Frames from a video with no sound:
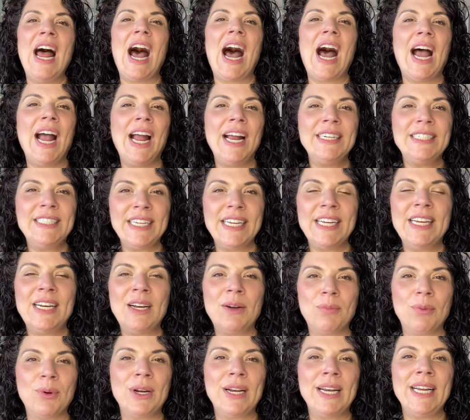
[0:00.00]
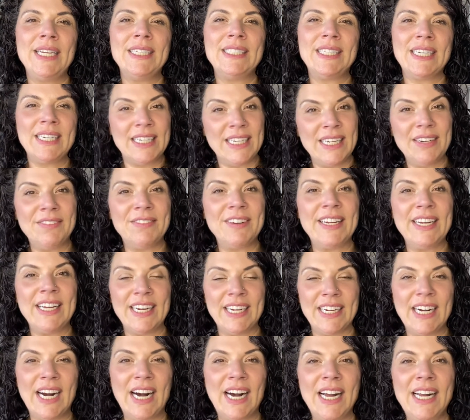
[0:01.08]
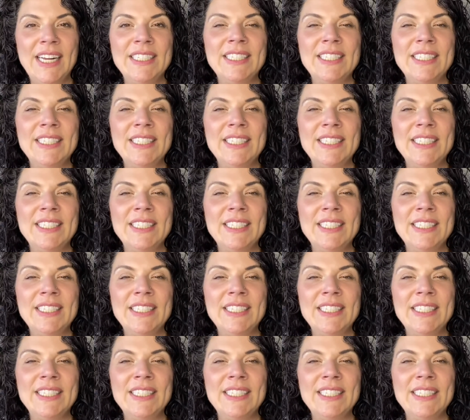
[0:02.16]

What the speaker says: I did a pretty significant cut